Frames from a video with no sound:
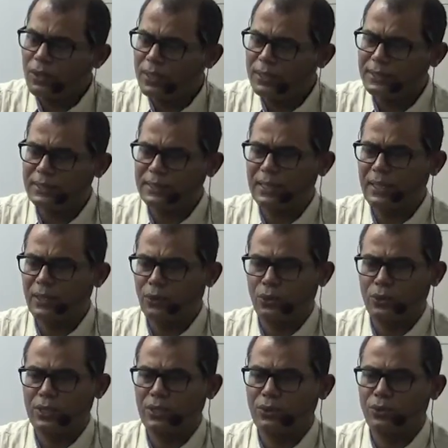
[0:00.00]
necessarily
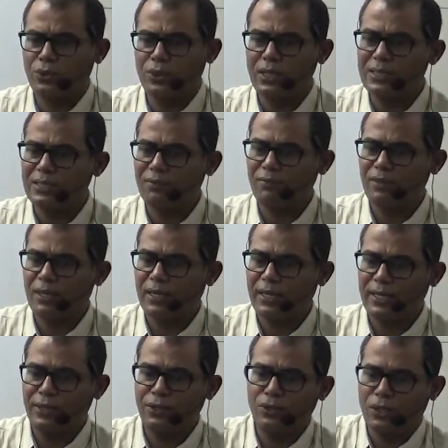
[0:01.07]
quoting. Quoting someone,
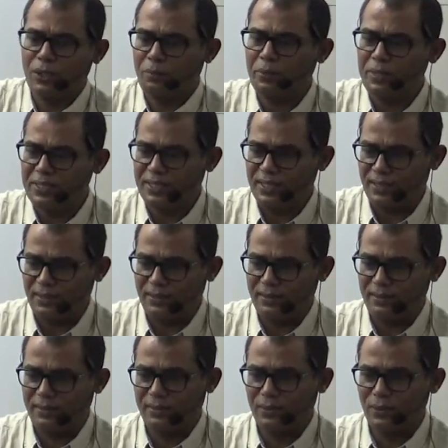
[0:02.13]
again, you are repeating.
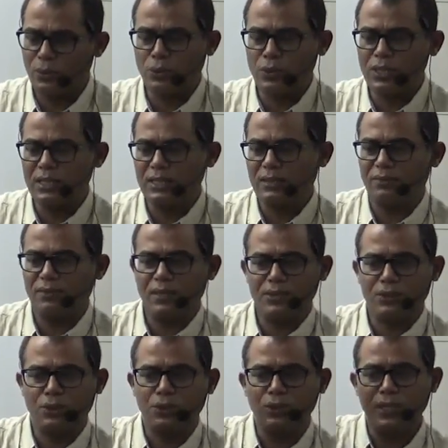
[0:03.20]
quoting someone is
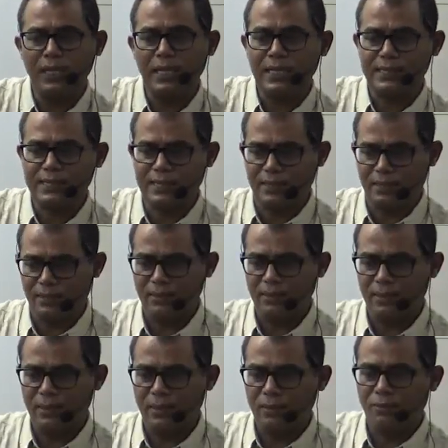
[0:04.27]
good in essay
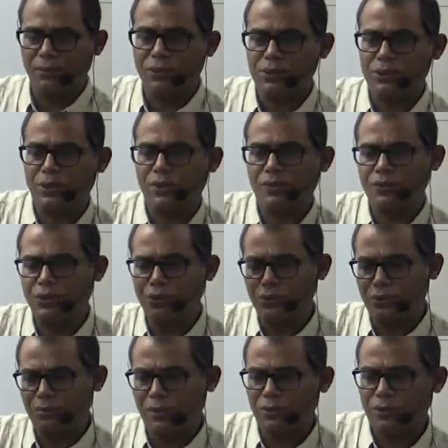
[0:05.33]
because you have huge
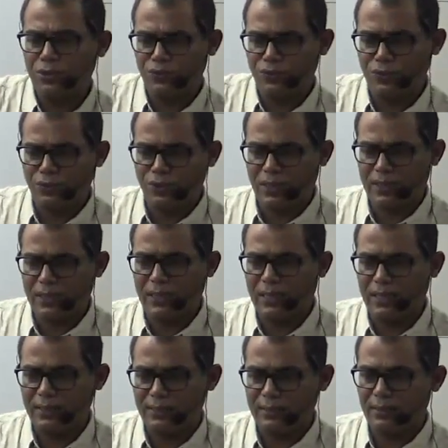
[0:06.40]
amount of introductory
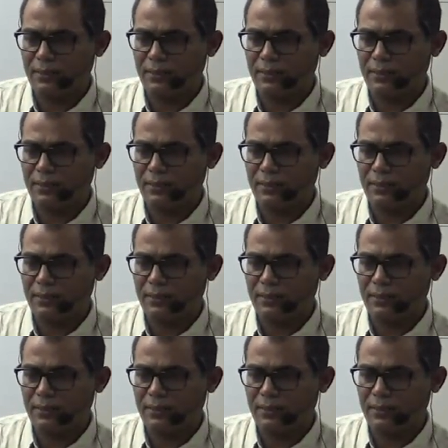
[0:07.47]
lines.